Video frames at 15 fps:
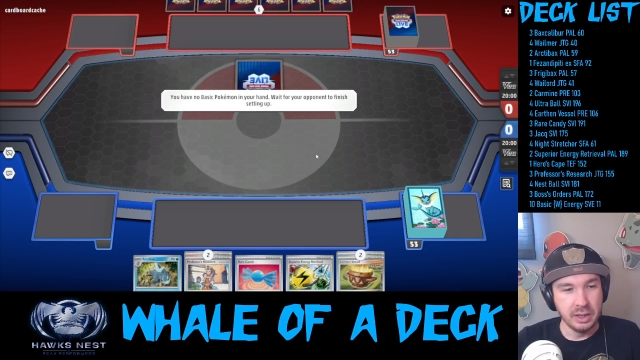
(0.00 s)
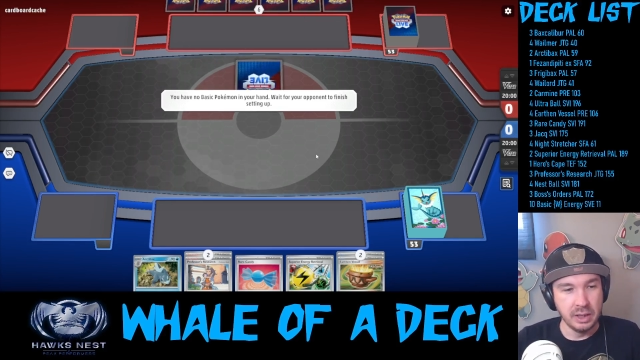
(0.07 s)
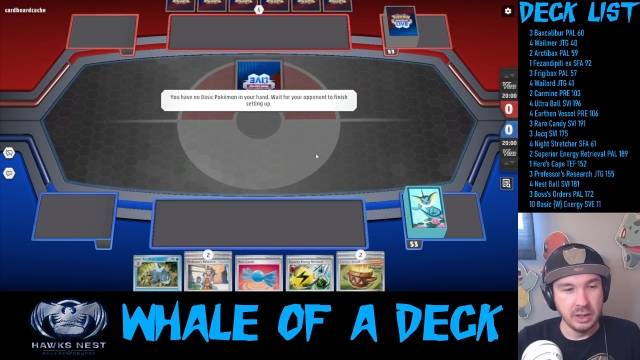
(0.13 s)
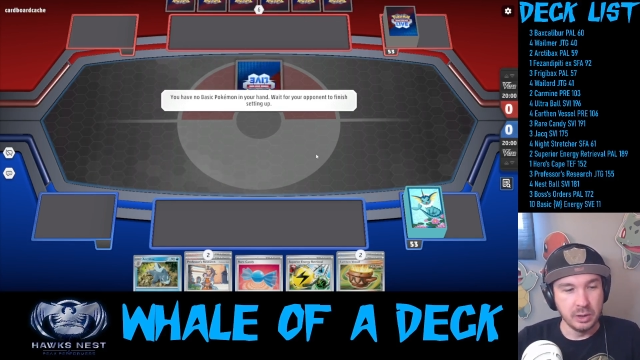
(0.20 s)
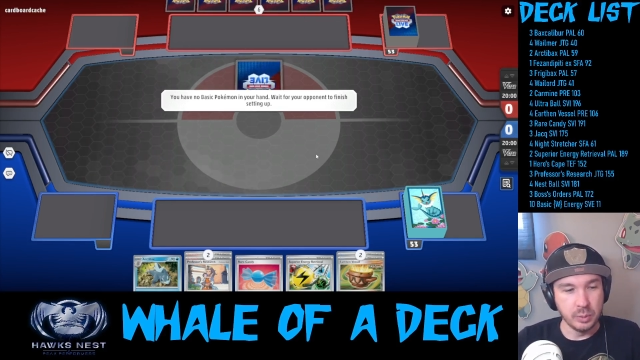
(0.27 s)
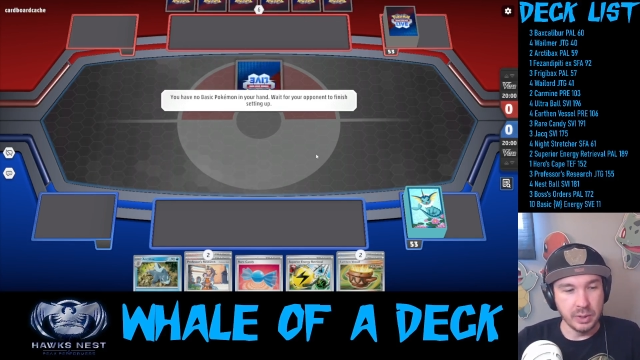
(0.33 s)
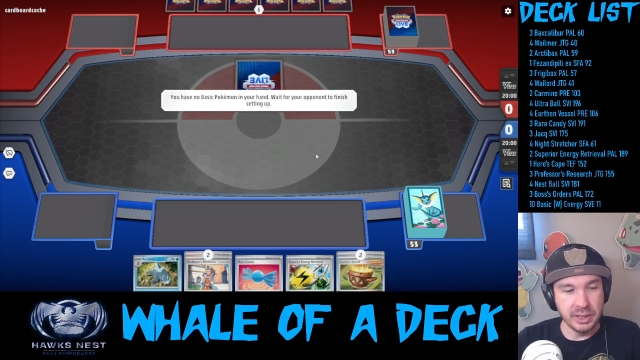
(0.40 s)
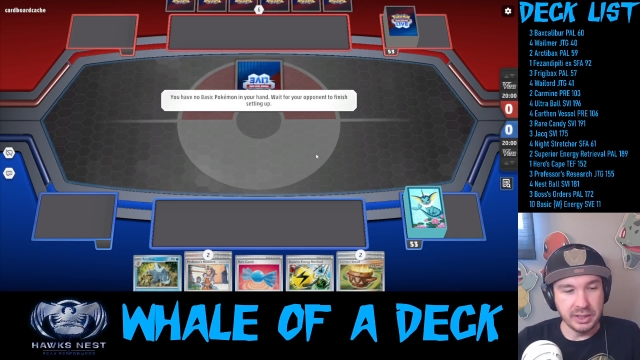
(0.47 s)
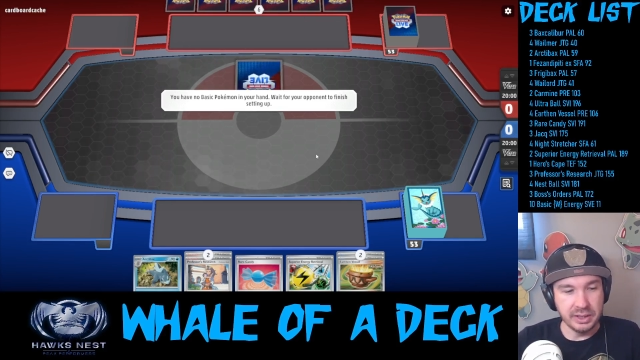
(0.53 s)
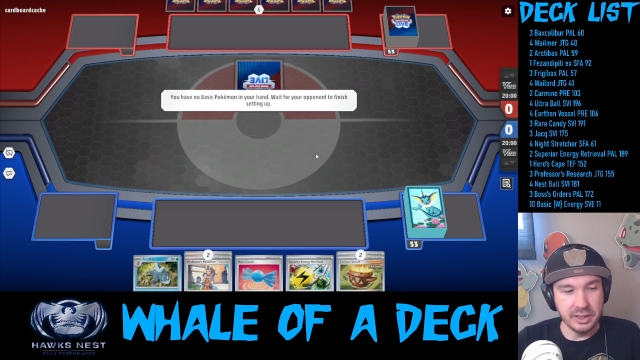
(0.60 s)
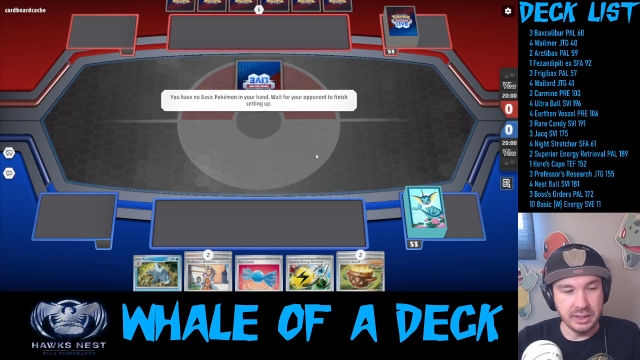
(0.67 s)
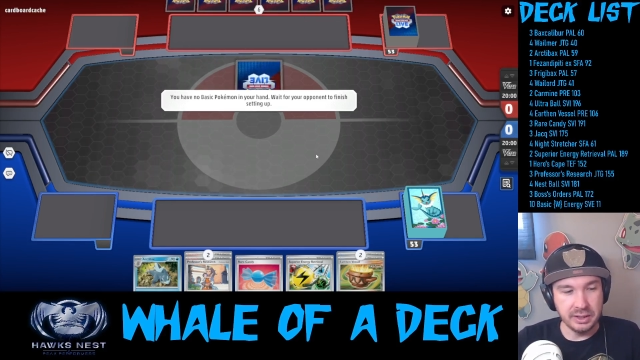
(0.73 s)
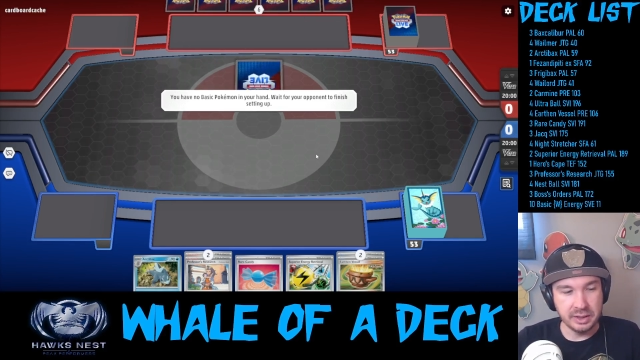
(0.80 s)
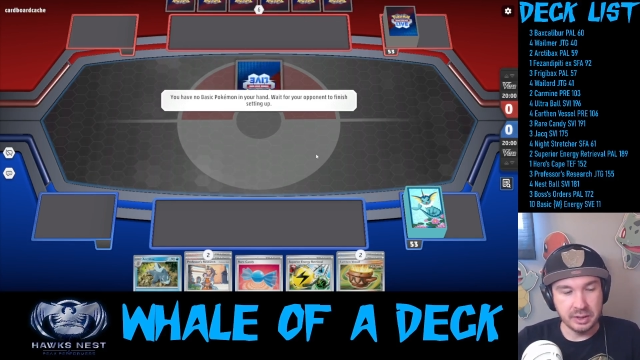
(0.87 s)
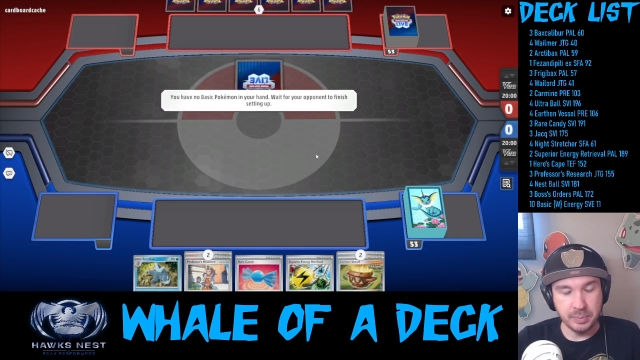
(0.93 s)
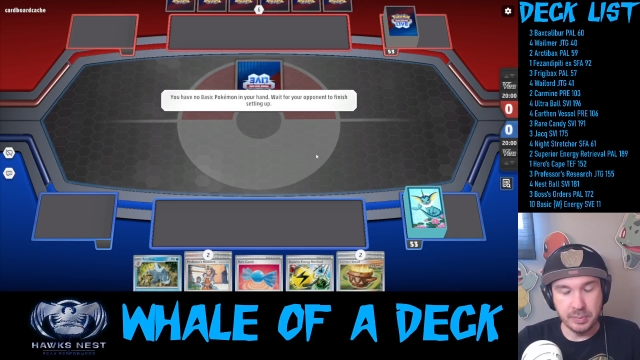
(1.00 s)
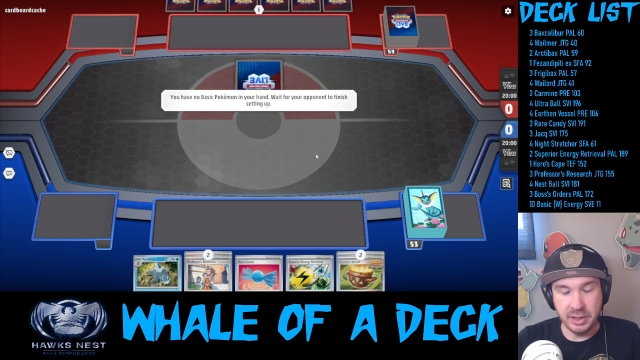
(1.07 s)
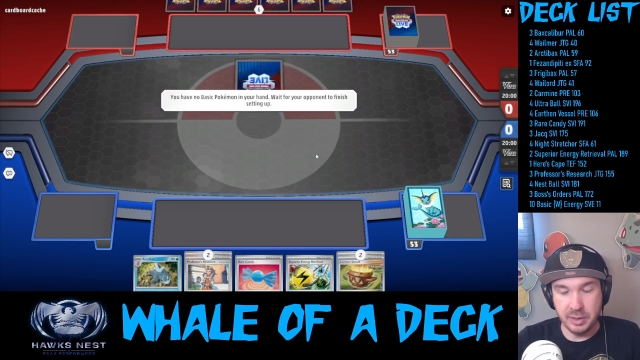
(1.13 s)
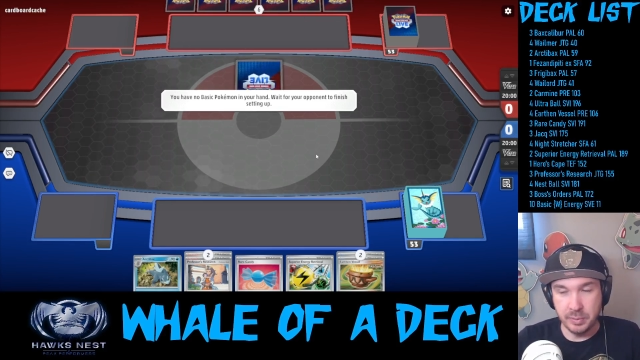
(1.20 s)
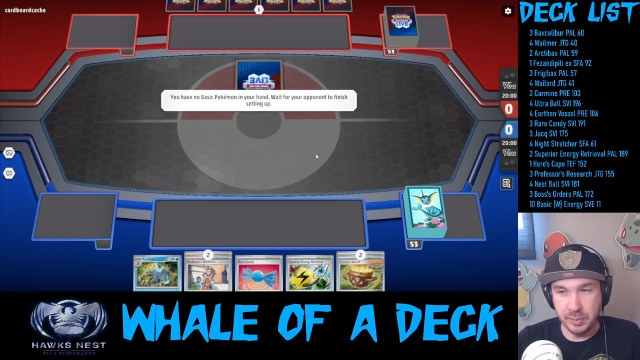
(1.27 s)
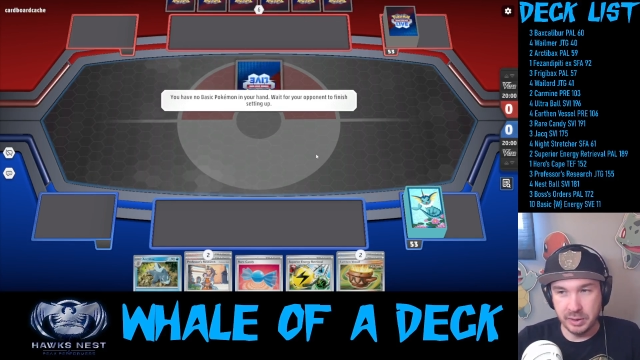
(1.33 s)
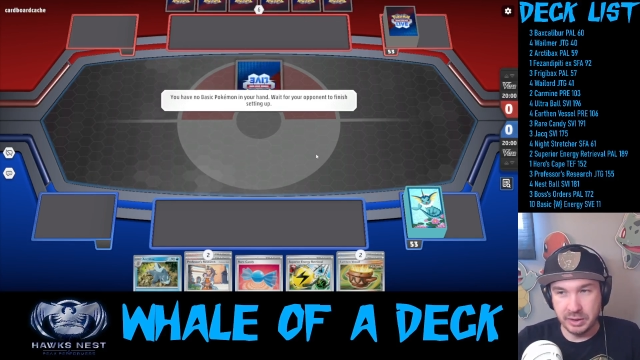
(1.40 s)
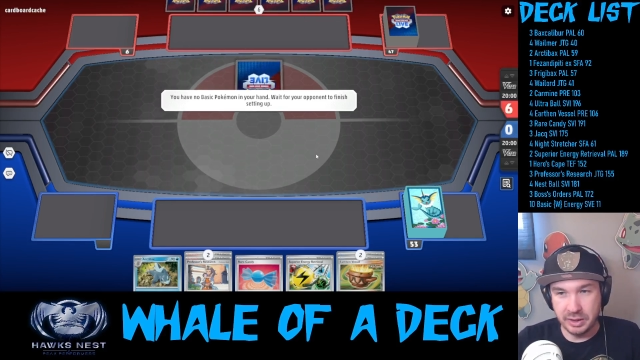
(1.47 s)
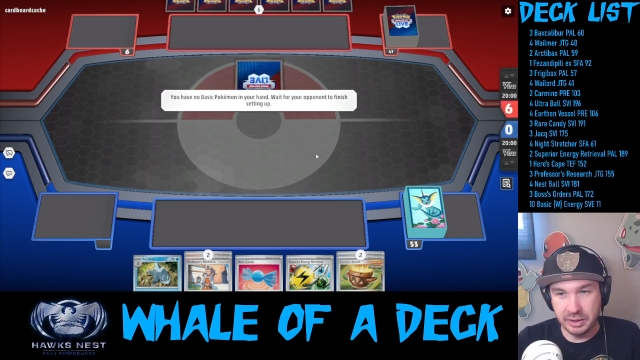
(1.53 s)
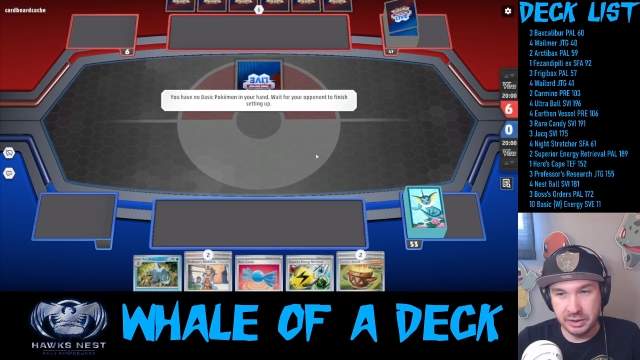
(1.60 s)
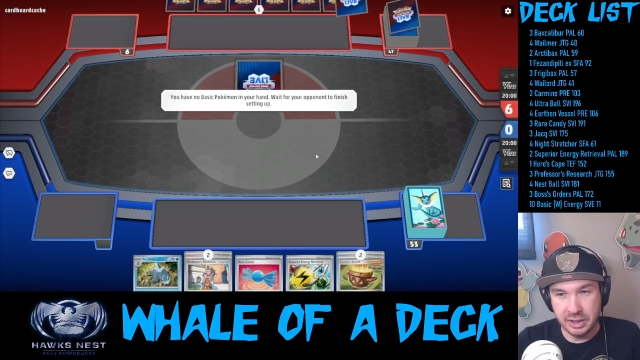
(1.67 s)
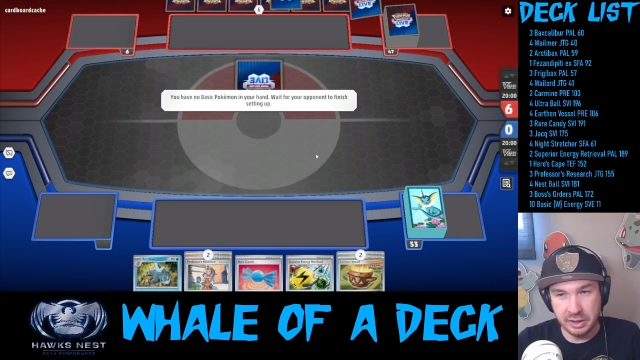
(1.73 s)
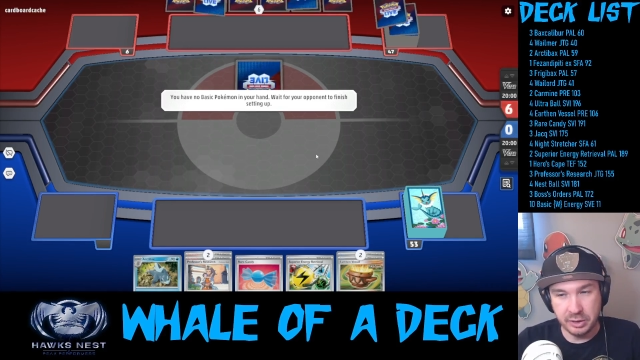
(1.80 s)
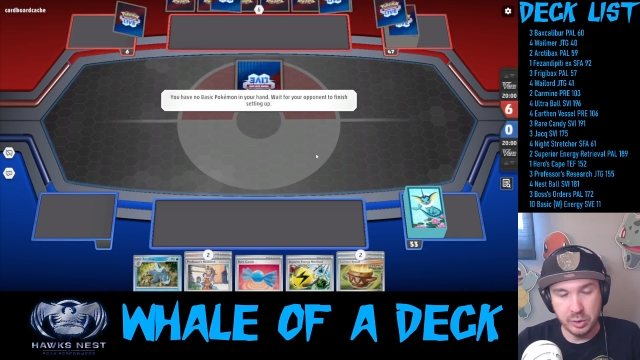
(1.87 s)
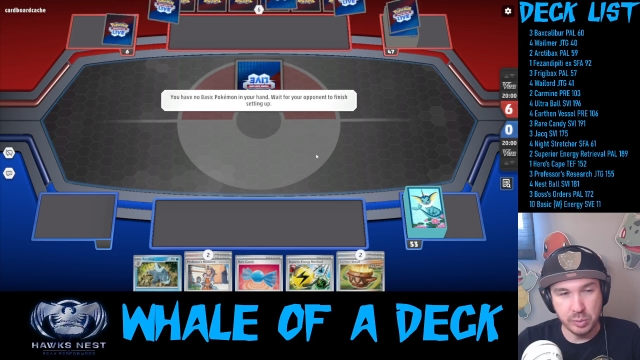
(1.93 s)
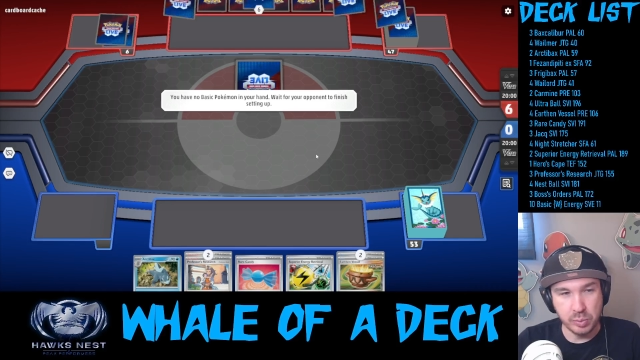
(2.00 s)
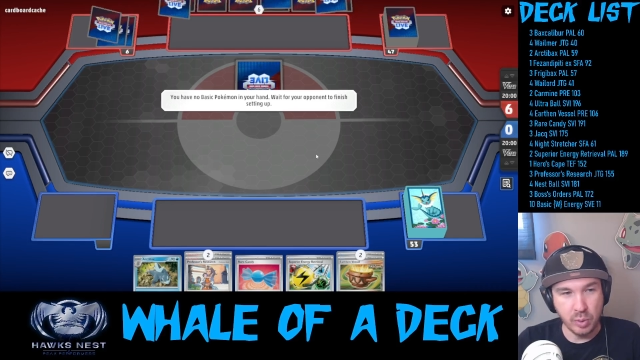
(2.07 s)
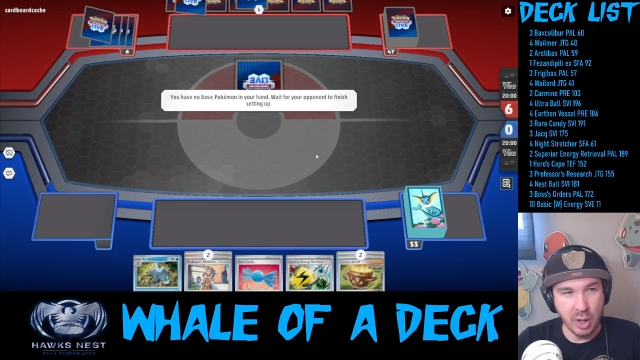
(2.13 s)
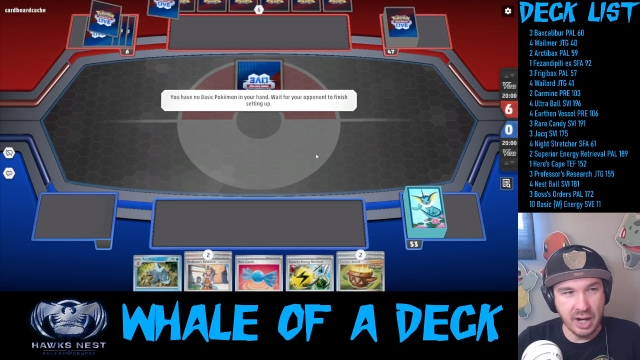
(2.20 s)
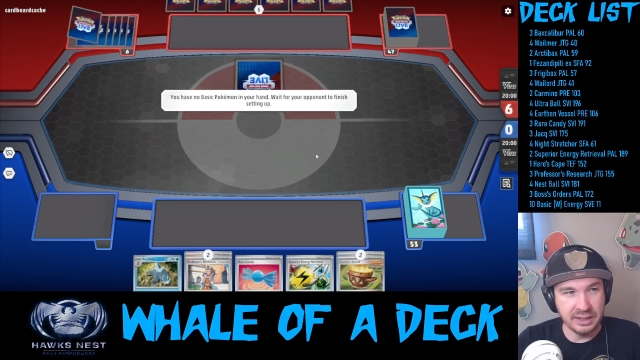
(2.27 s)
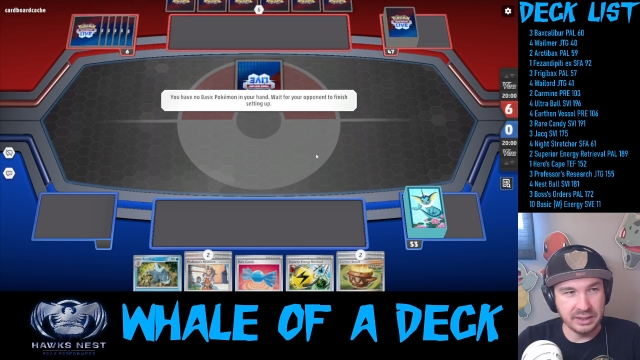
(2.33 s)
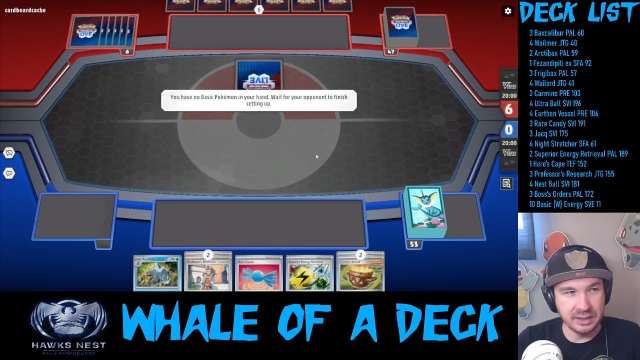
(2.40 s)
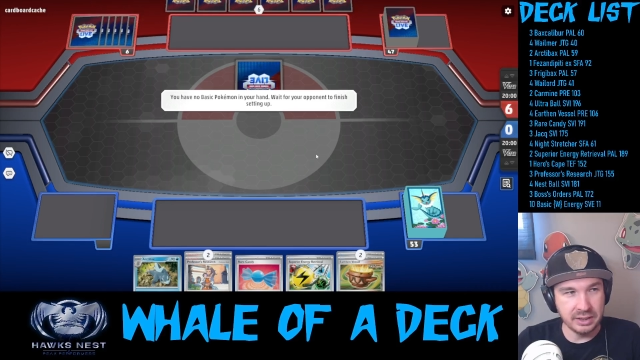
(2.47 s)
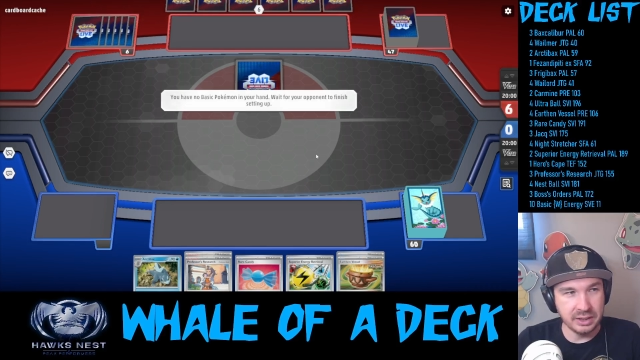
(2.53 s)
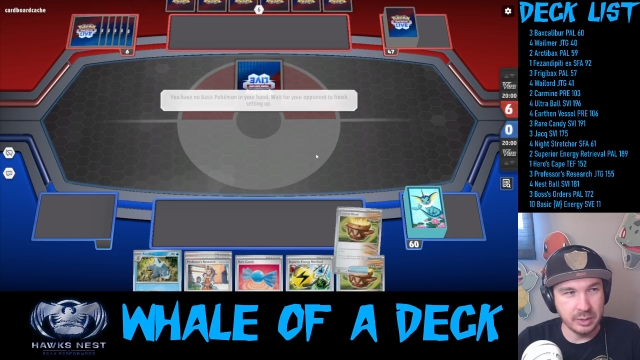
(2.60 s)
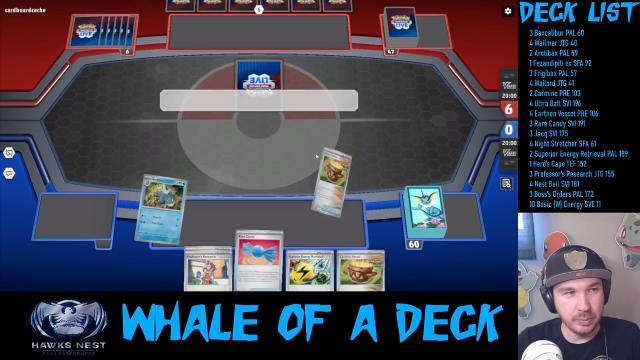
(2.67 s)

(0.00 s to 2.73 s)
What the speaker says: weakness, ability to take 2 prizes,